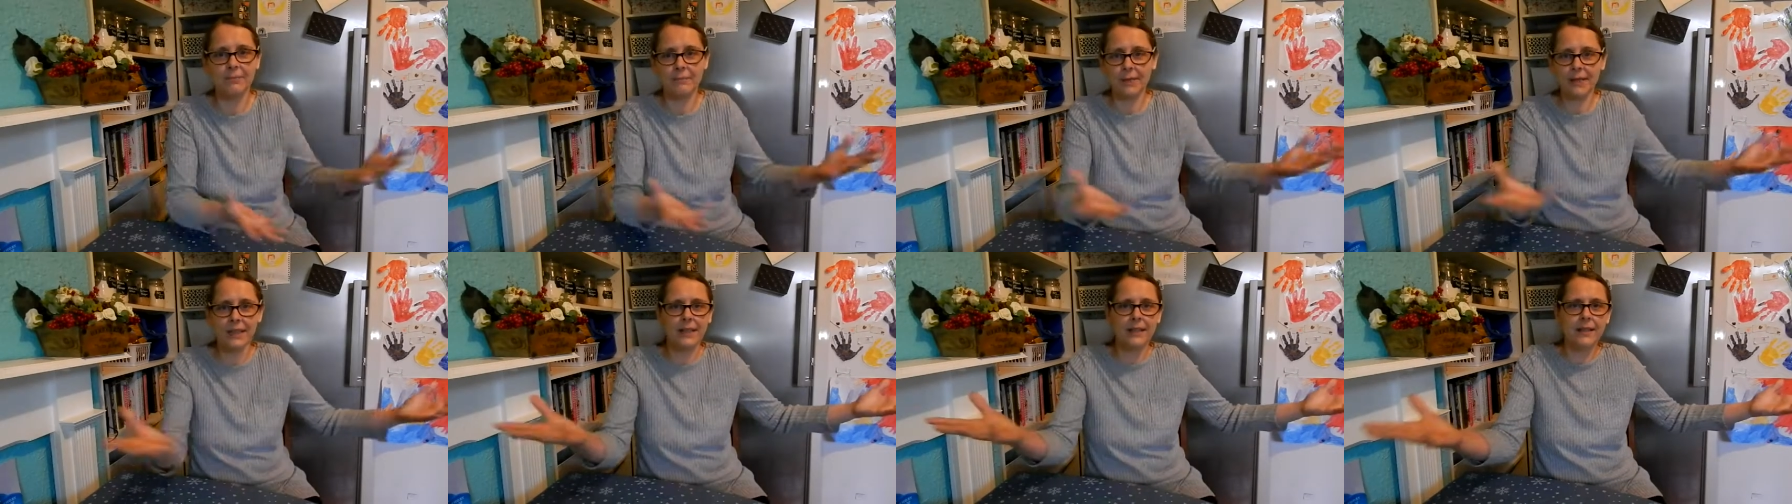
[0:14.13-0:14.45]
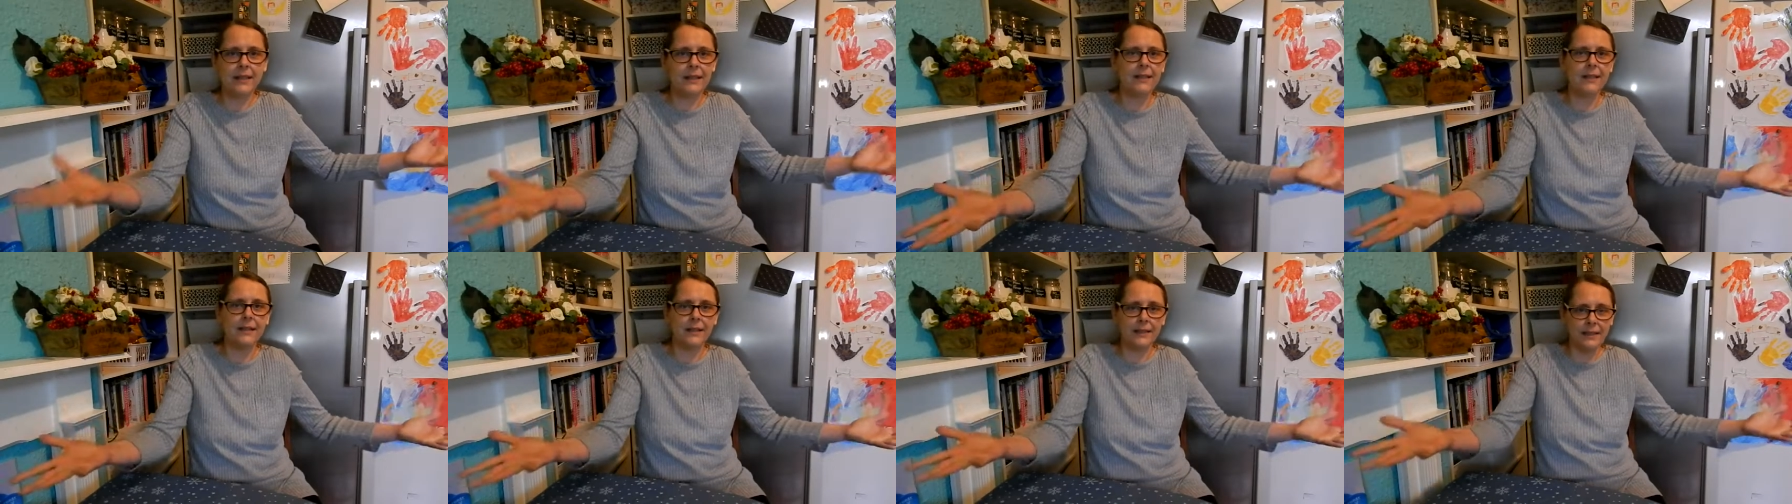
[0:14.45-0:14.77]

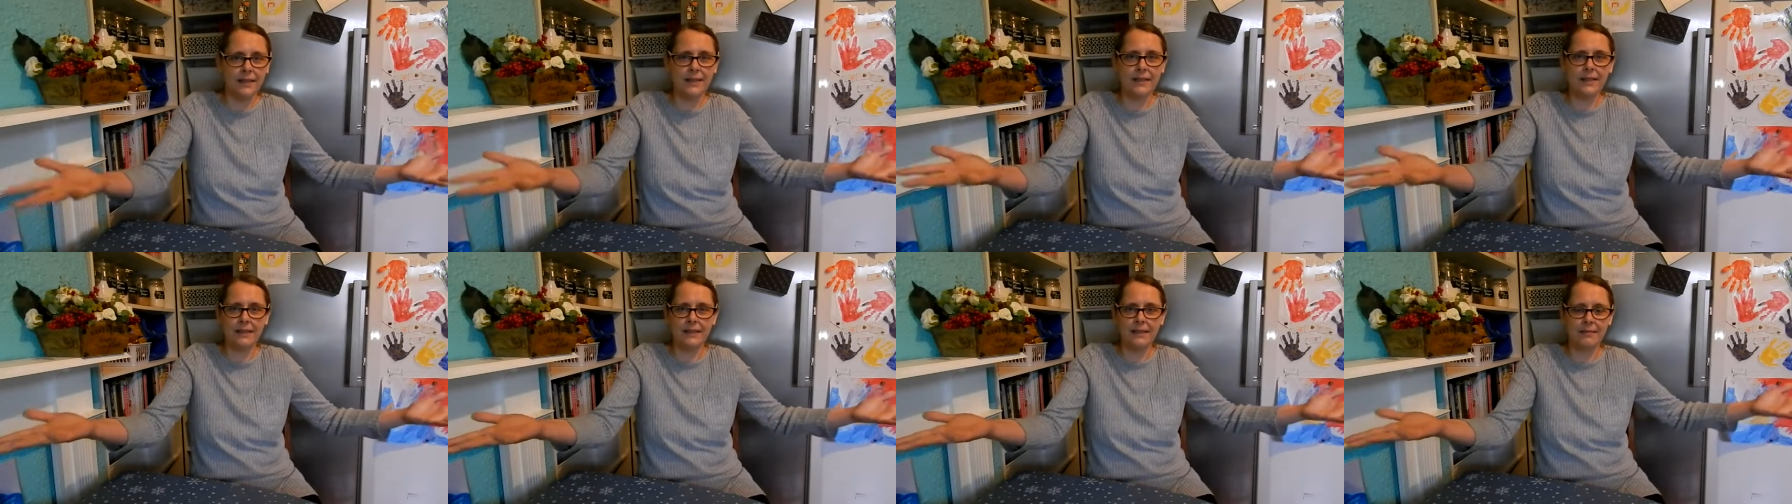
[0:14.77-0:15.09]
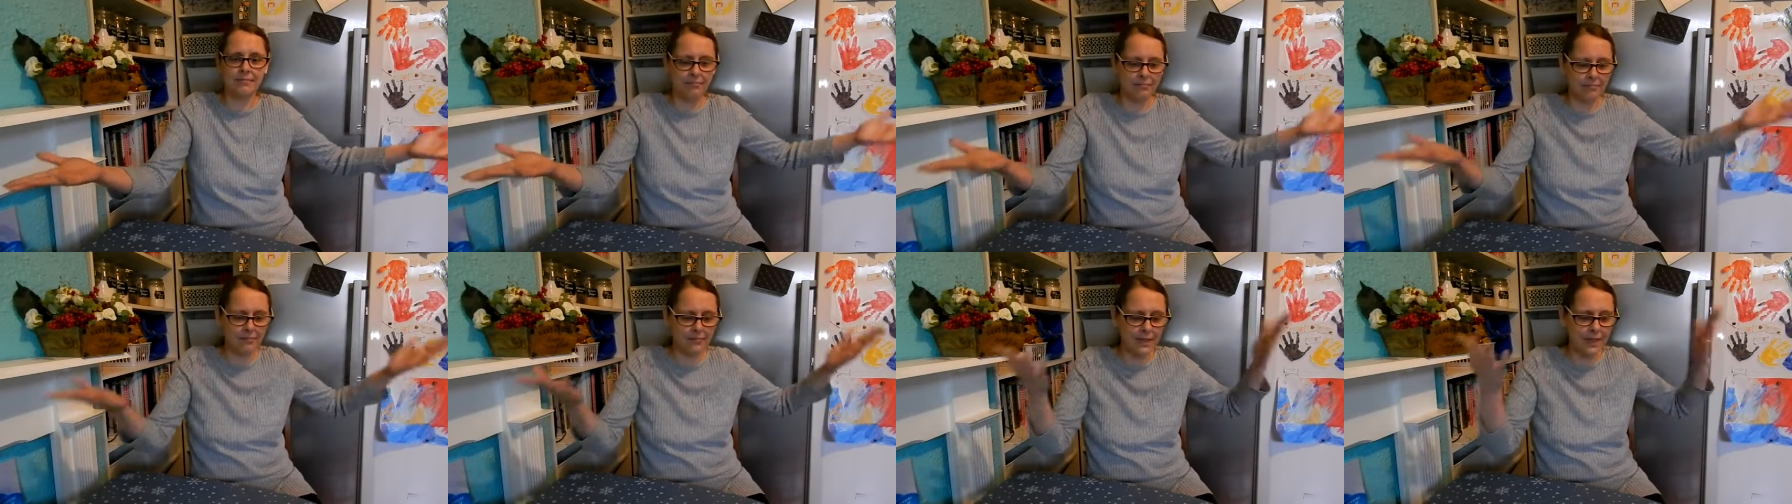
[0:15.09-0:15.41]
because
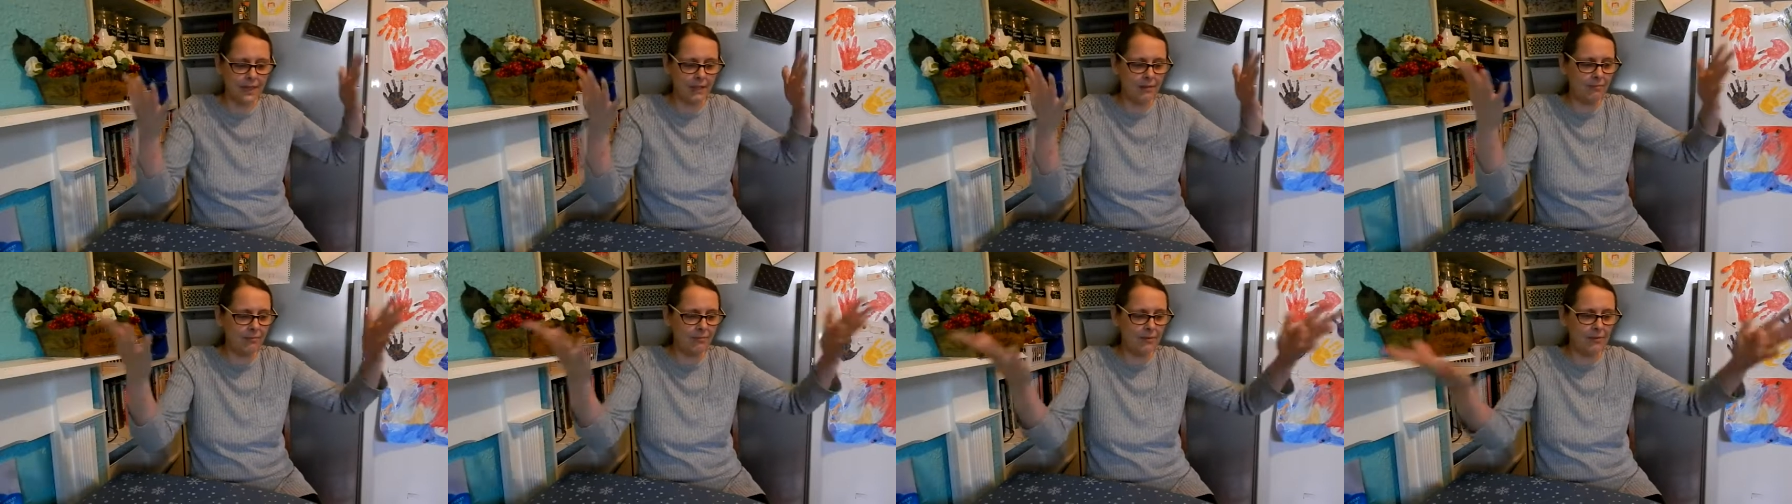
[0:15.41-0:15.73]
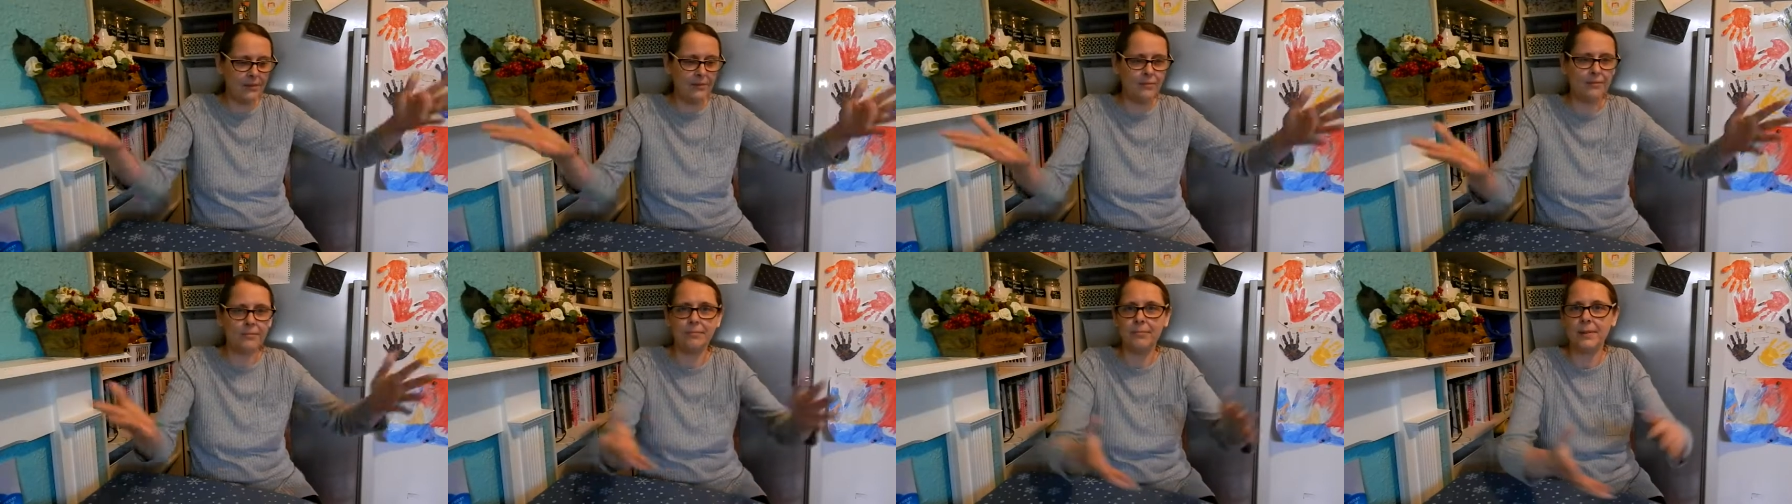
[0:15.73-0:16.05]
it
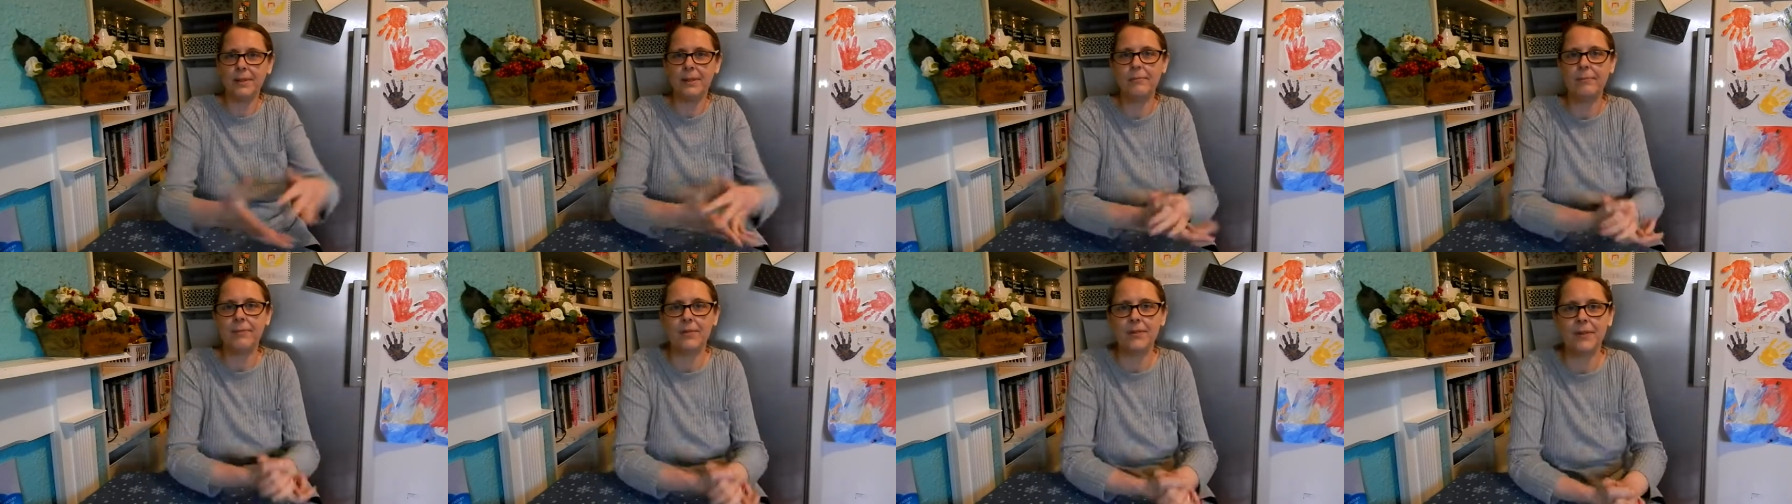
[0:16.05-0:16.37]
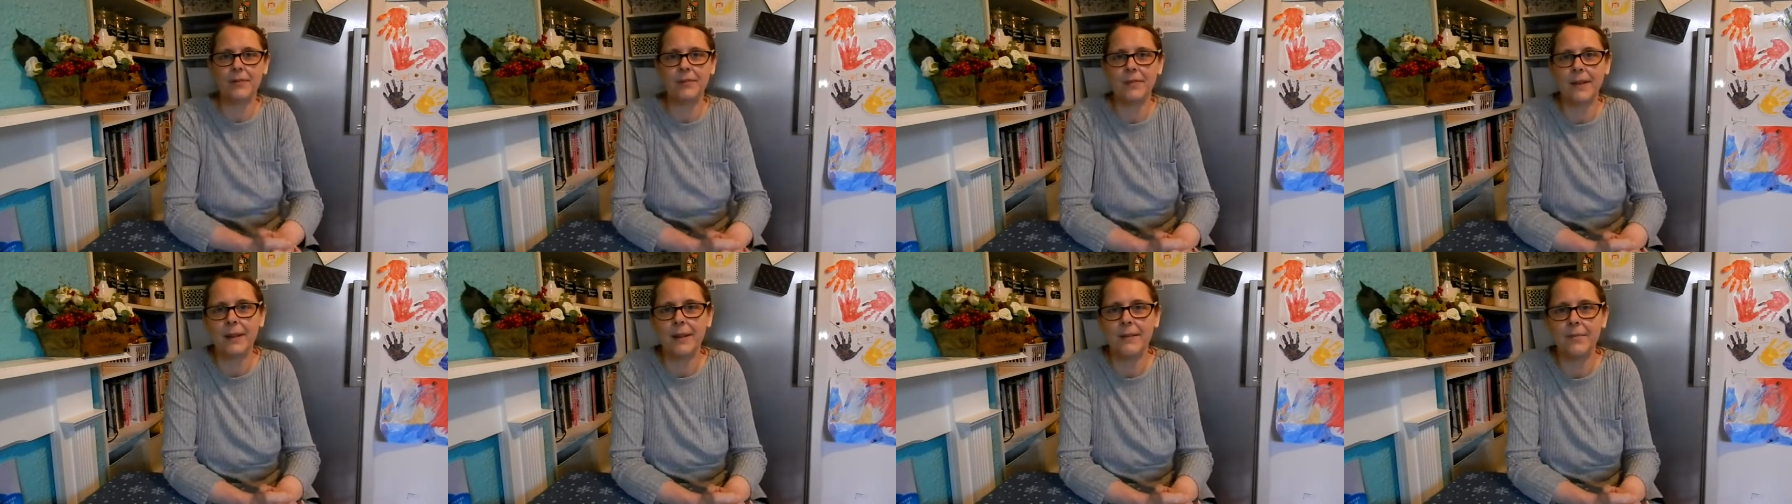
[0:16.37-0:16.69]
wouldn't be one
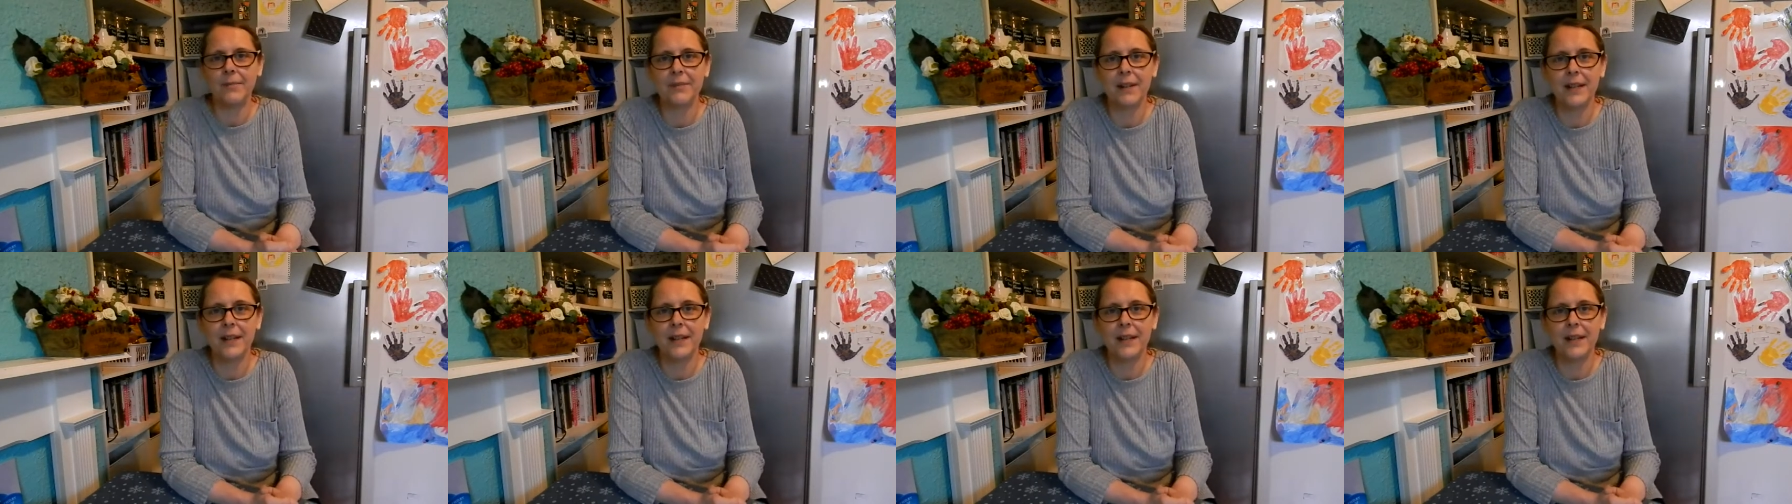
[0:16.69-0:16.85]
of our,